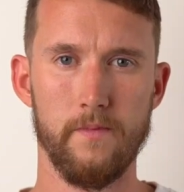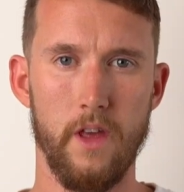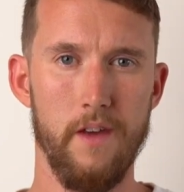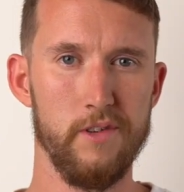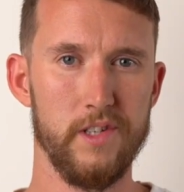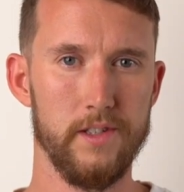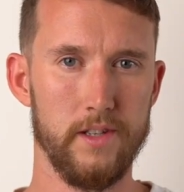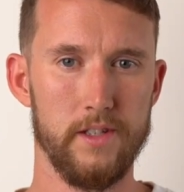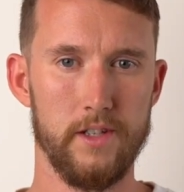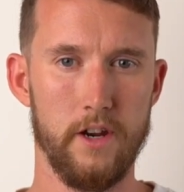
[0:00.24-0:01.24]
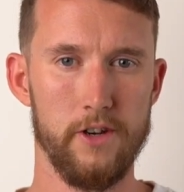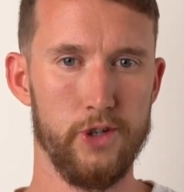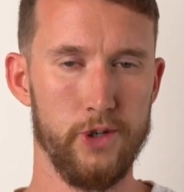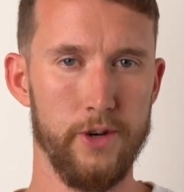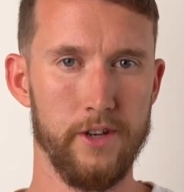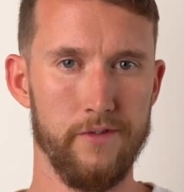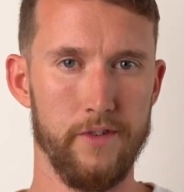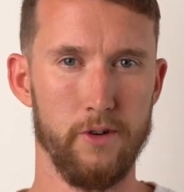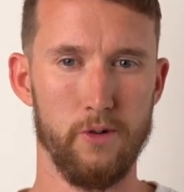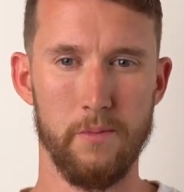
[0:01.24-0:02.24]
Ever since I started shooting
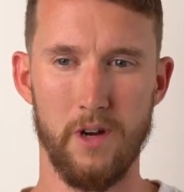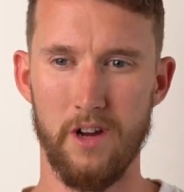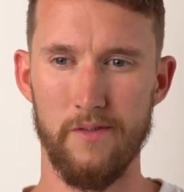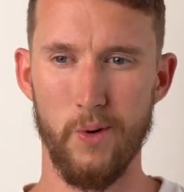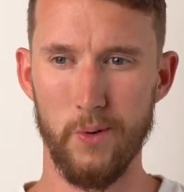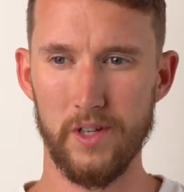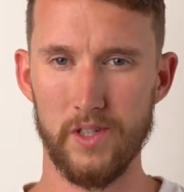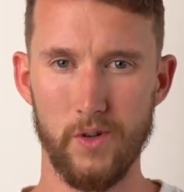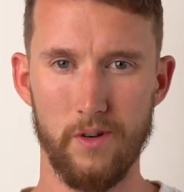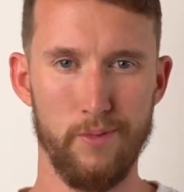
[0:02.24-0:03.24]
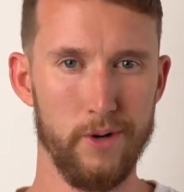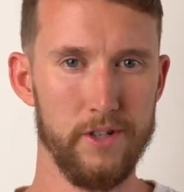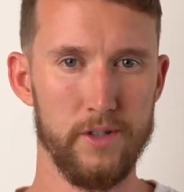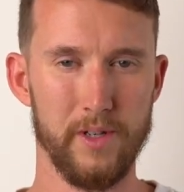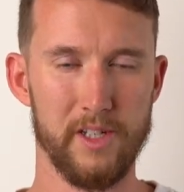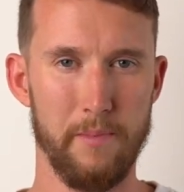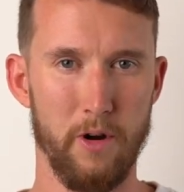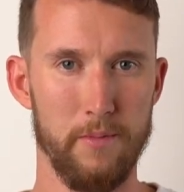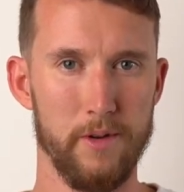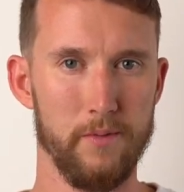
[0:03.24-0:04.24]
film, I've always sort of wanted to
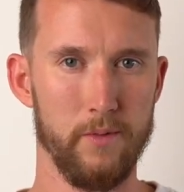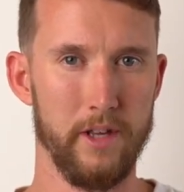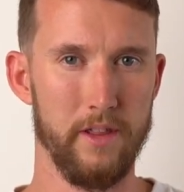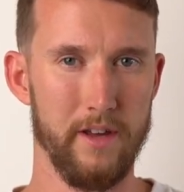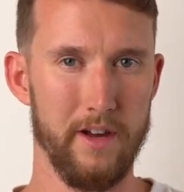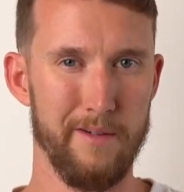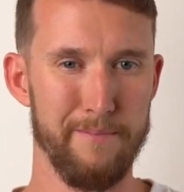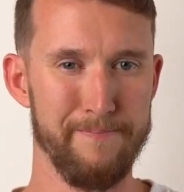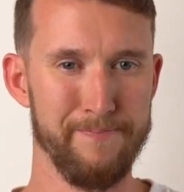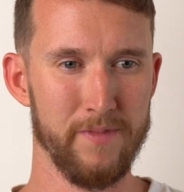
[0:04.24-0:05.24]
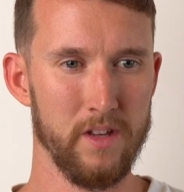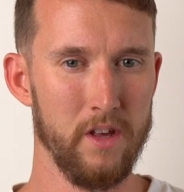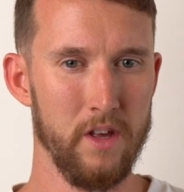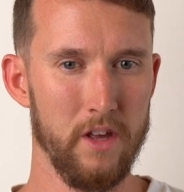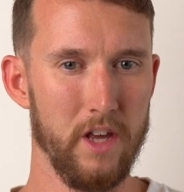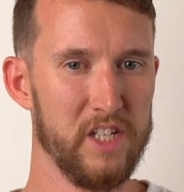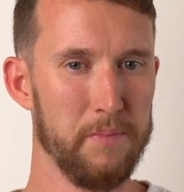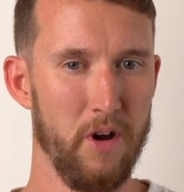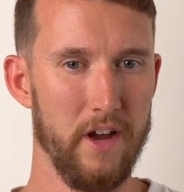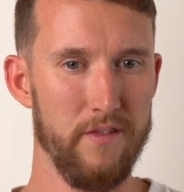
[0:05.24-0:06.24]
experiment with
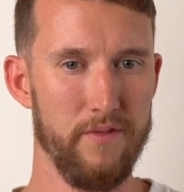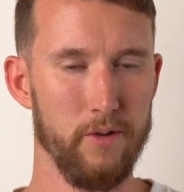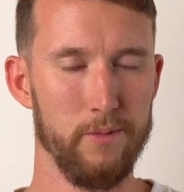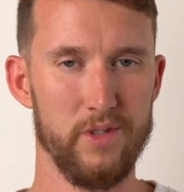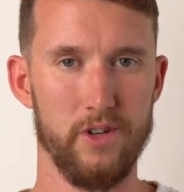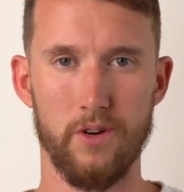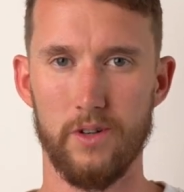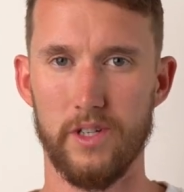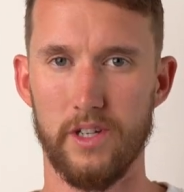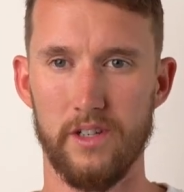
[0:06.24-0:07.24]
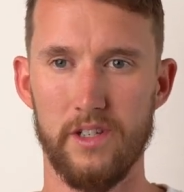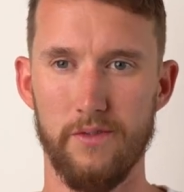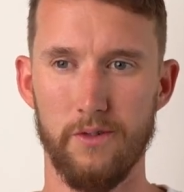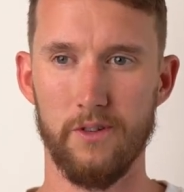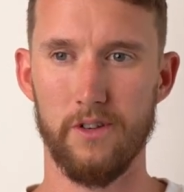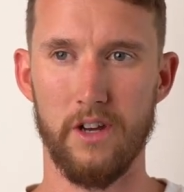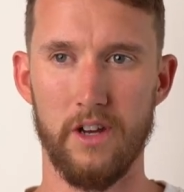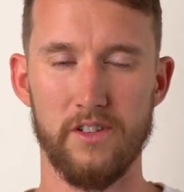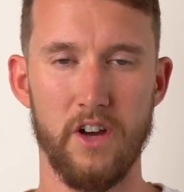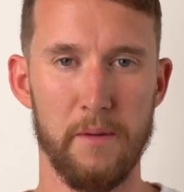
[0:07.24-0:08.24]
expired film stocks and different
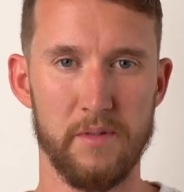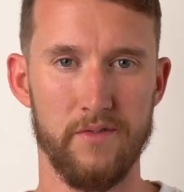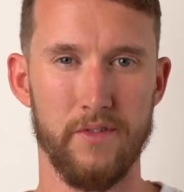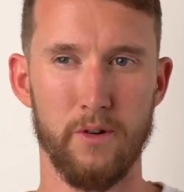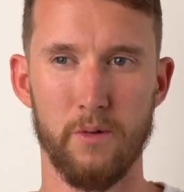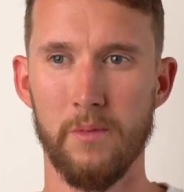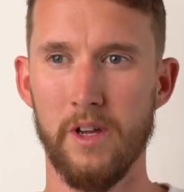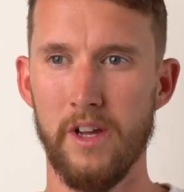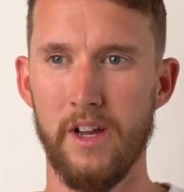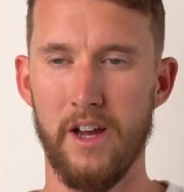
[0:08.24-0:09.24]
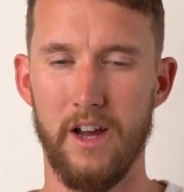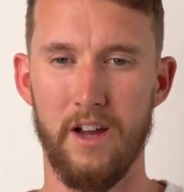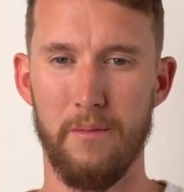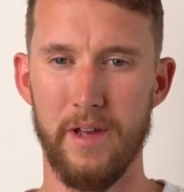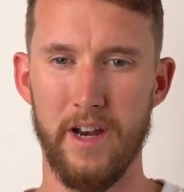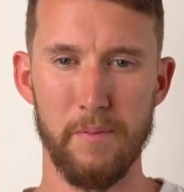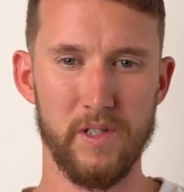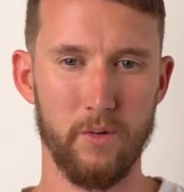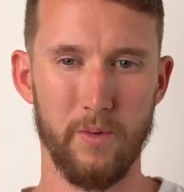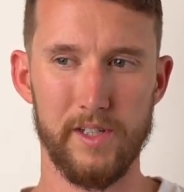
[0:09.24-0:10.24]
types of film. And up
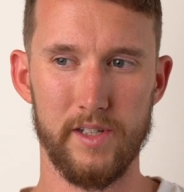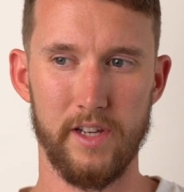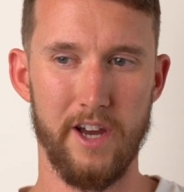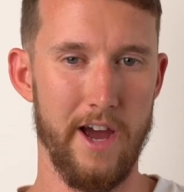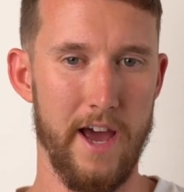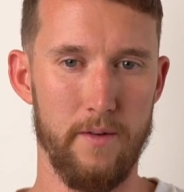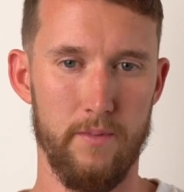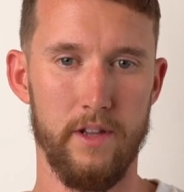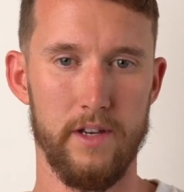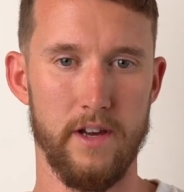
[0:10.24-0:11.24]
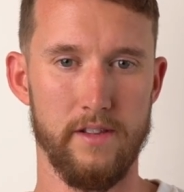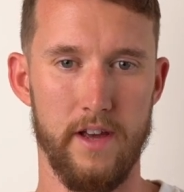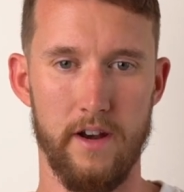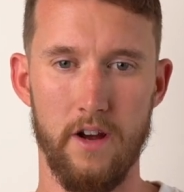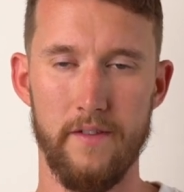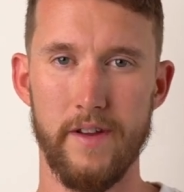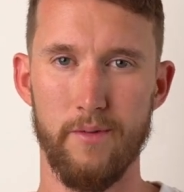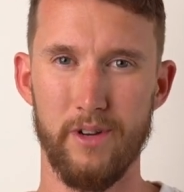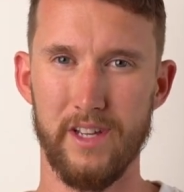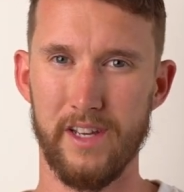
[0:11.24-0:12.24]
until recently, I hadn't really done that. I've
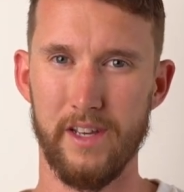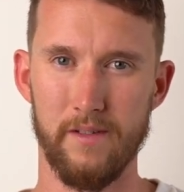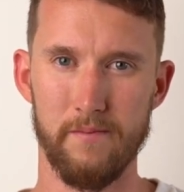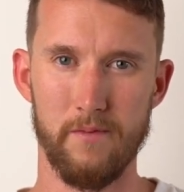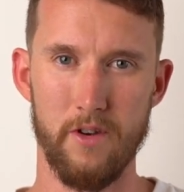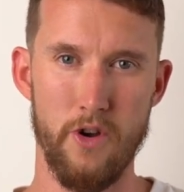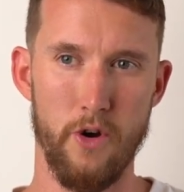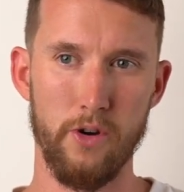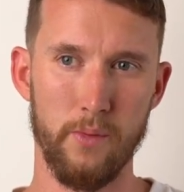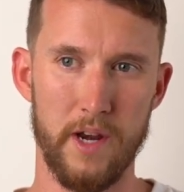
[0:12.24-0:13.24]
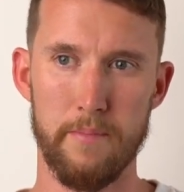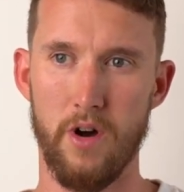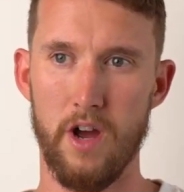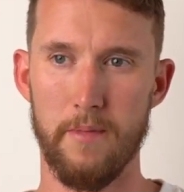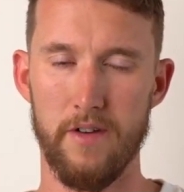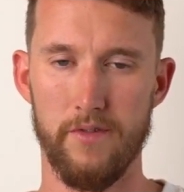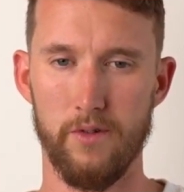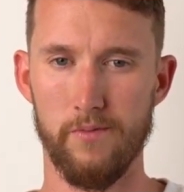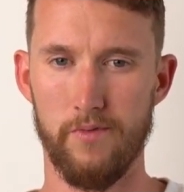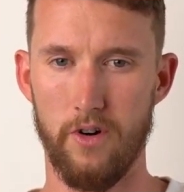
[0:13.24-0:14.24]
never really known where to buy my
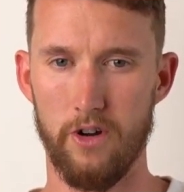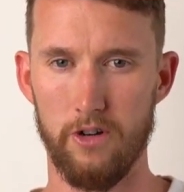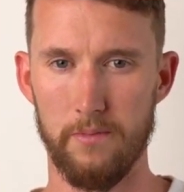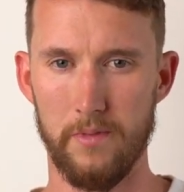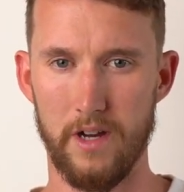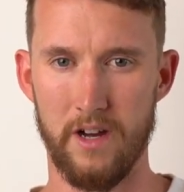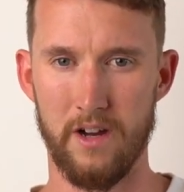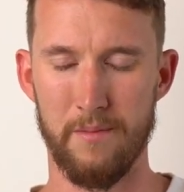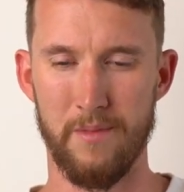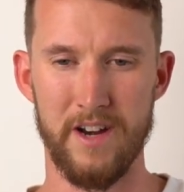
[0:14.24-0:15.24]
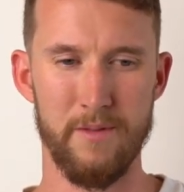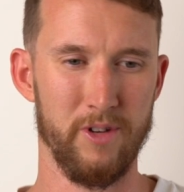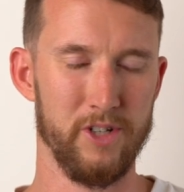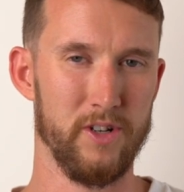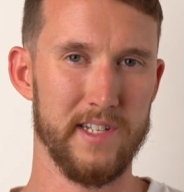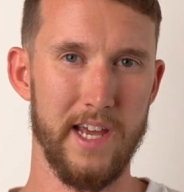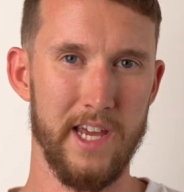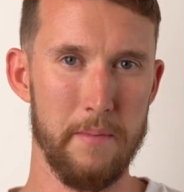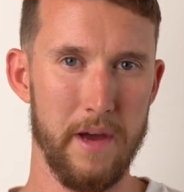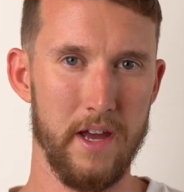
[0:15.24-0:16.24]
film from. I didn't really trust
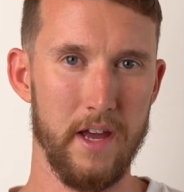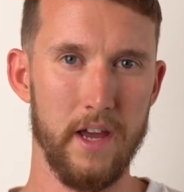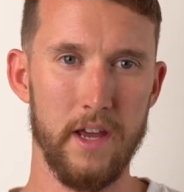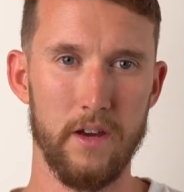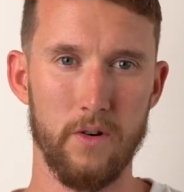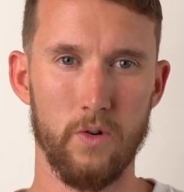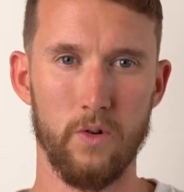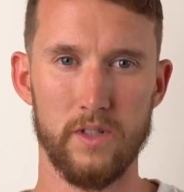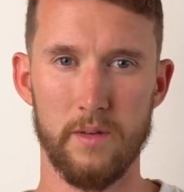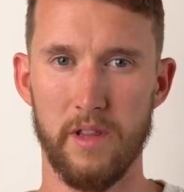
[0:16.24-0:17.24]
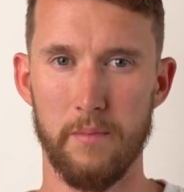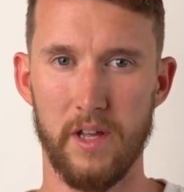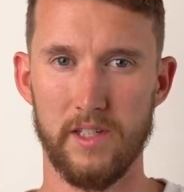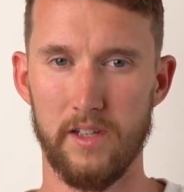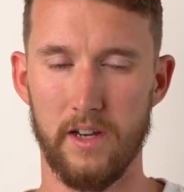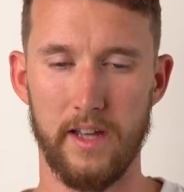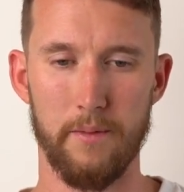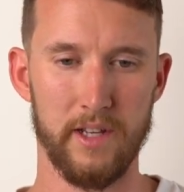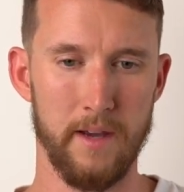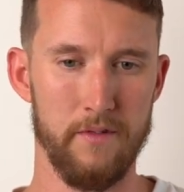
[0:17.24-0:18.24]
eBay or some other places like that
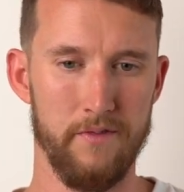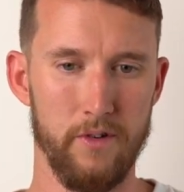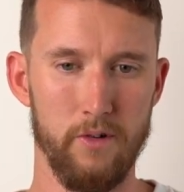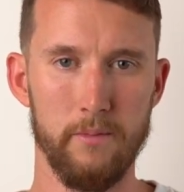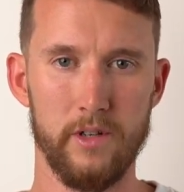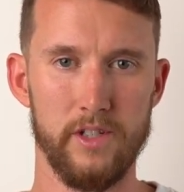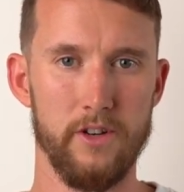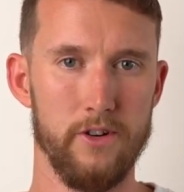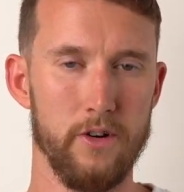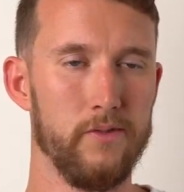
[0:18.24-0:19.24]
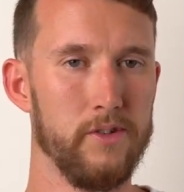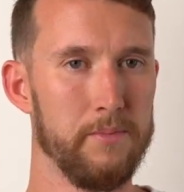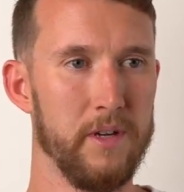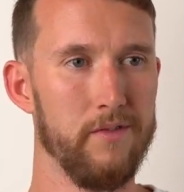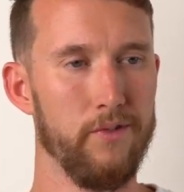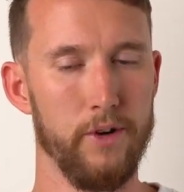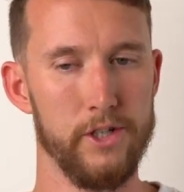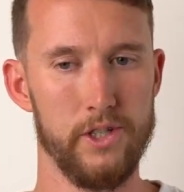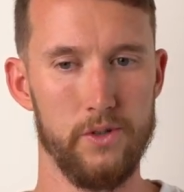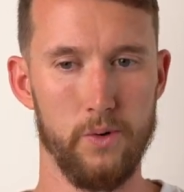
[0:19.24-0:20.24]
when it came to film, because you don't know if it's been
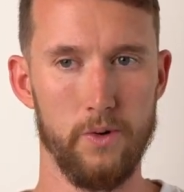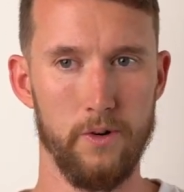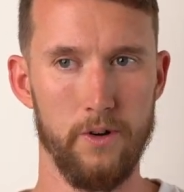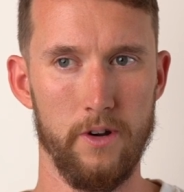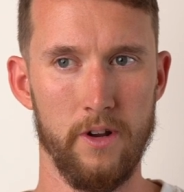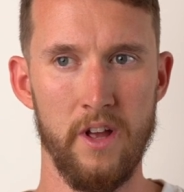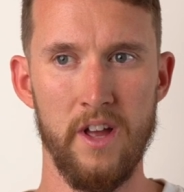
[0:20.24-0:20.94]
fridge stored or not.